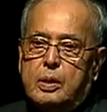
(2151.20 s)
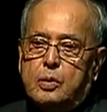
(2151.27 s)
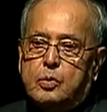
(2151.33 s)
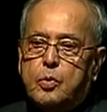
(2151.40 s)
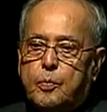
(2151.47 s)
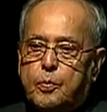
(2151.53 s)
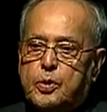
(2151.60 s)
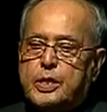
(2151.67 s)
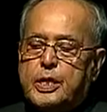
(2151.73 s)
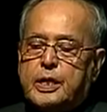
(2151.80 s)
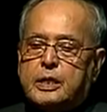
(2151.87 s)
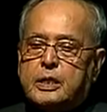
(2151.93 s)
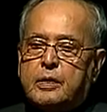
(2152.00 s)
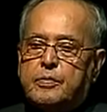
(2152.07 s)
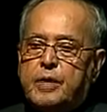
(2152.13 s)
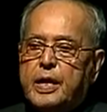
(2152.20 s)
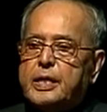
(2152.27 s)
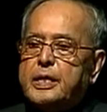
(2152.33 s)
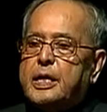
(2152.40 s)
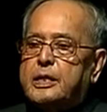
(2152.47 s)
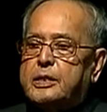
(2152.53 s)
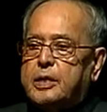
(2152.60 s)
to project the
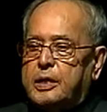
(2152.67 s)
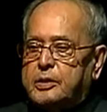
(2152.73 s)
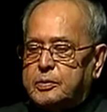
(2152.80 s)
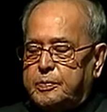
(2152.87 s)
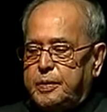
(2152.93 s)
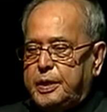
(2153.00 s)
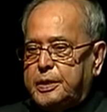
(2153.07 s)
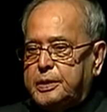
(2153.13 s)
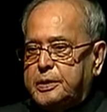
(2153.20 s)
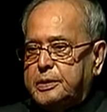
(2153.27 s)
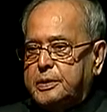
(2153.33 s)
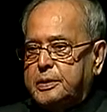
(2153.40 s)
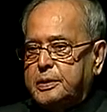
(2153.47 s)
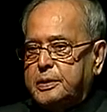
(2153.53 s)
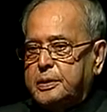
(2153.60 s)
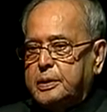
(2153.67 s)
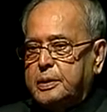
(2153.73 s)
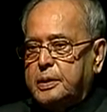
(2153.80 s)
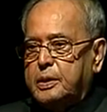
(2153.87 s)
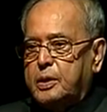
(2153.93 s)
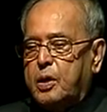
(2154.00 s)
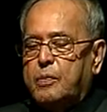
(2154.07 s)
various aspects
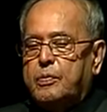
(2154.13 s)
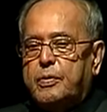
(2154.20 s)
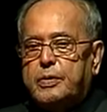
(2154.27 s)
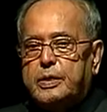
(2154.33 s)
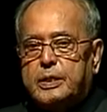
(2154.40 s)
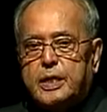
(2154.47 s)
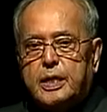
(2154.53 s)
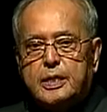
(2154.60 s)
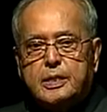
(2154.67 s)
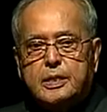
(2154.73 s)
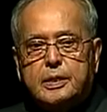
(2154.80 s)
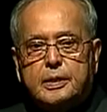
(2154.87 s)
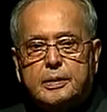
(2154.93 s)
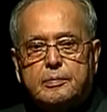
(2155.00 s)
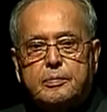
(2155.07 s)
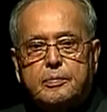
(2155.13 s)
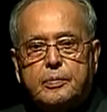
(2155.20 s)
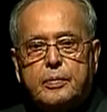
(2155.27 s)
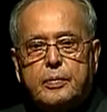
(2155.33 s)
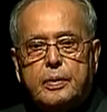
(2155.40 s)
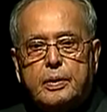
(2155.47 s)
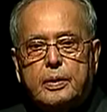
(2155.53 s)
of our culture.
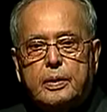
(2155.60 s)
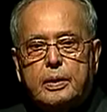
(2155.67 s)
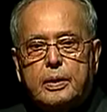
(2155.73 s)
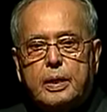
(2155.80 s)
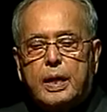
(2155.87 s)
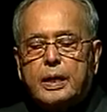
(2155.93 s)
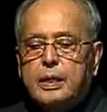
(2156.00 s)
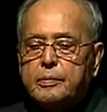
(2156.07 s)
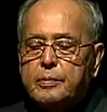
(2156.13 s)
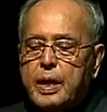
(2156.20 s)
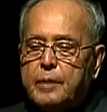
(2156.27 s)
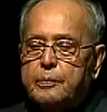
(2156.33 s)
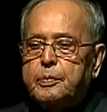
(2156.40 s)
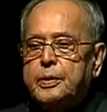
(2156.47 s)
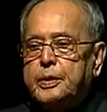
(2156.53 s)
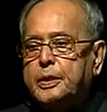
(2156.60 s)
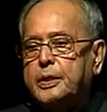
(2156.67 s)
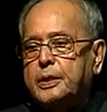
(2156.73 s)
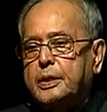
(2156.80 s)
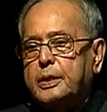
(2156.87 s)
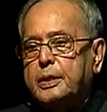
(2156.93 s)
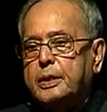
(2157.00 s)
And I'm happy
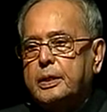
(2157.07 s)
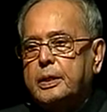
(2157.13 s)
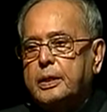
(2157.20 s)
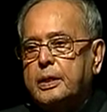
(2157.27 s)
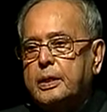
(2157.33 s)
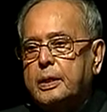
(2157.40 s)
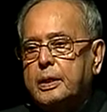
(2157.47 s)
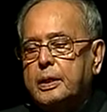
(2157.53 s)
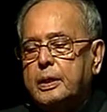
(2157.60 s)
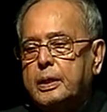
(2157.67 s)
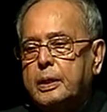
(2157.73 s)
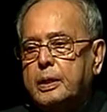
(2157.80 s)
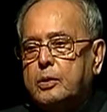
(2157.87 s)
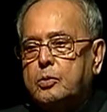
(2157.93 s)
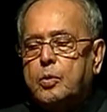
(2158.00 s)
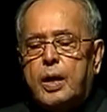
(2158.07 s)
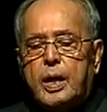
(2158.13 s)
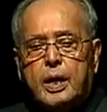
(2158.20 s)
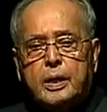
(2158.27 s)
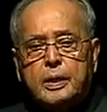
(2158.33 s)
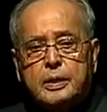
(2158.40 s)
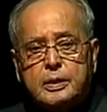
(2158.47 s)
to
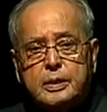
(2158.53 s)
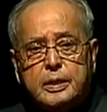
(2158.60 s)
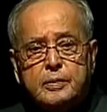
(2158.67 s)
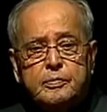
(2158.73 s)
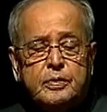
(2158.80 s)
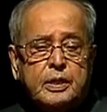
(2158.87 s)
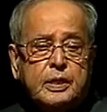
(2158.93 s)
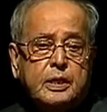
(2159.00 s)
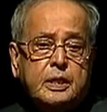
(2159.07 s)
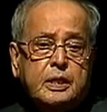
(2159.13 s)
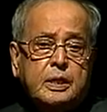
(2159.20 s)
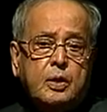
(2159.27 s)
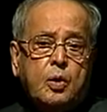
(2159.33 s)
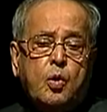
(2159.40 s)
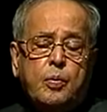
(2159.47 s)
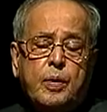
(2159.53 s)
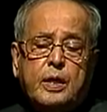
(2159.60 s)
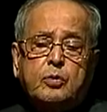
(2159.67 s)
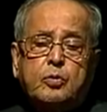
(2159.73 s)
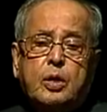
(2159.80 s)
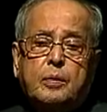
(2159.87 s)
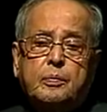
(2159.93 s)
have received the
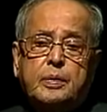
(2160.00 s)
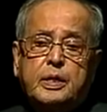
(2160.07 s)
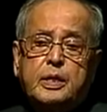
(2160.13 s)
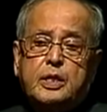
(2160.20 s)
overwhelming